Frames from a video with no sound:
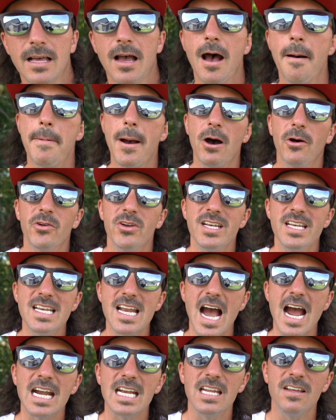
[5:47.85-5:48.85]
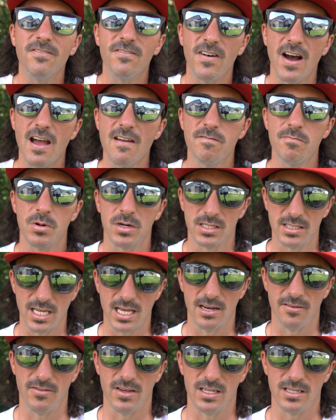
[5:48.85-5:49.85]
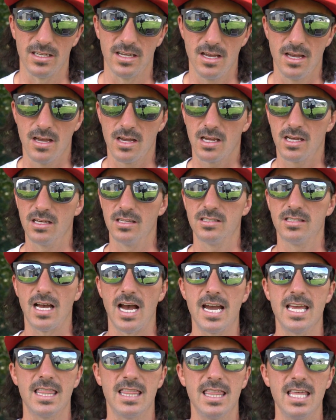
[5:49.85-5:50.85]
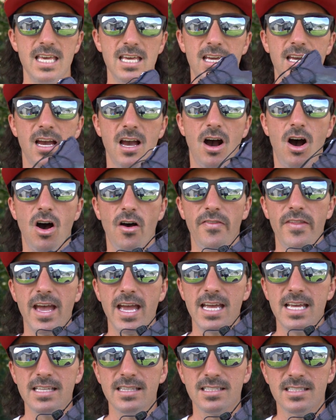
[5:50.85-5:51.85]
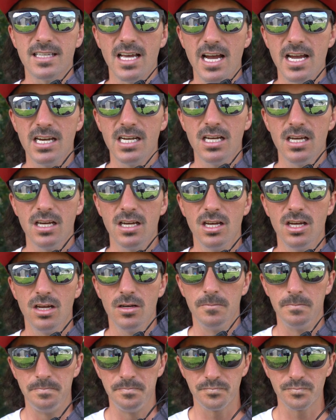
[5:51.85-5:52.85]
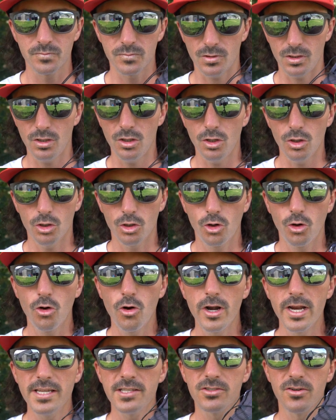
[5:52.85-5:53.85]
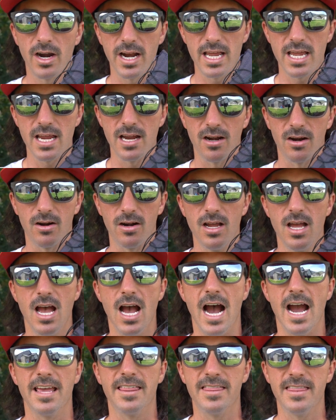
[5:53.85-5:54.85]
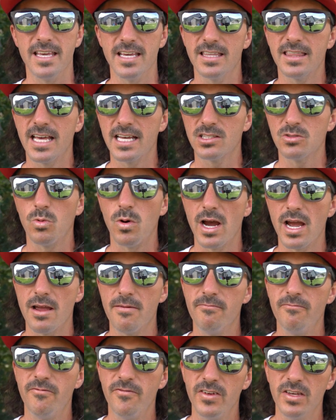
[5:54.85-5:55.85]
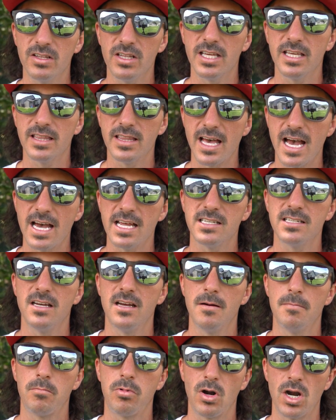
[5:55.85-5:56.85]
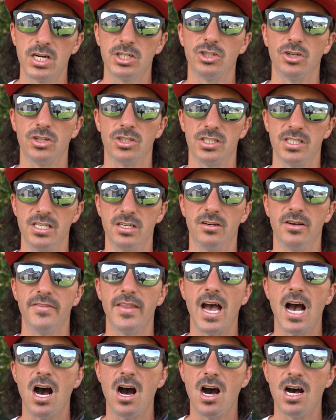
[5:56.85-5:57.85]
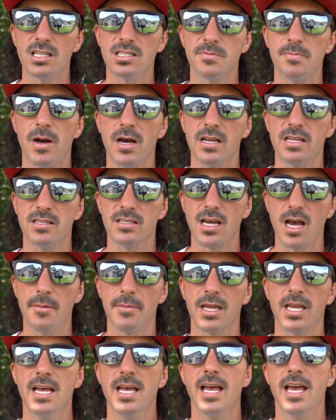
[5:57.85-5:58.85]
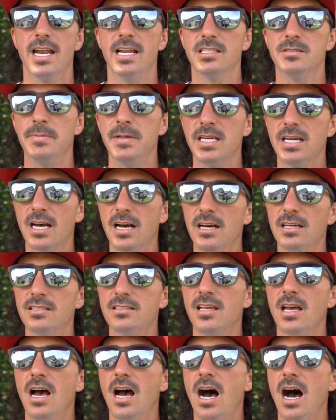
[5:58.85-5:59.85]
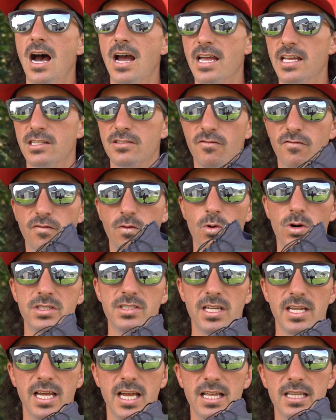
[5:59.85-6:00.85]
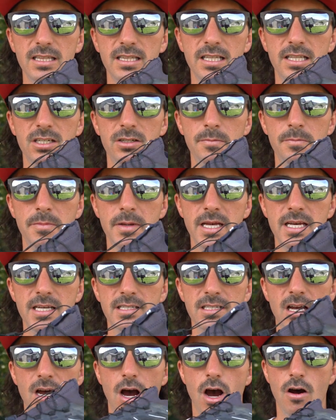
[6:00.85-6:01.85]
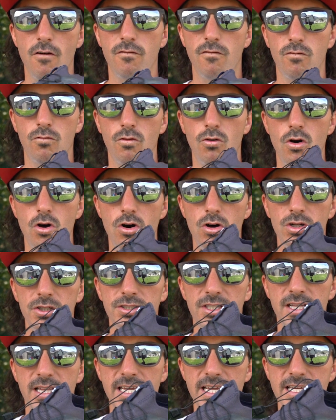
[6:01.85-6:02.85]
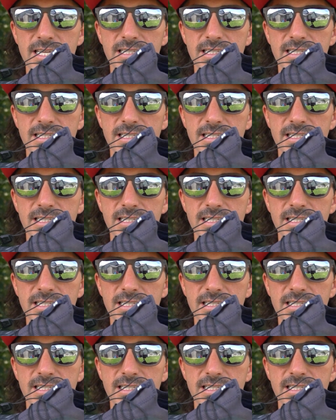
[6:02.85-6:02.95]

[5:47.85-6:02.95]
about 95% of it, because I think on that inside crease right here, I think that's why I'm feeling that pressure still, and that hot spot is coming. And it's because it's forcing a little bit of roll to the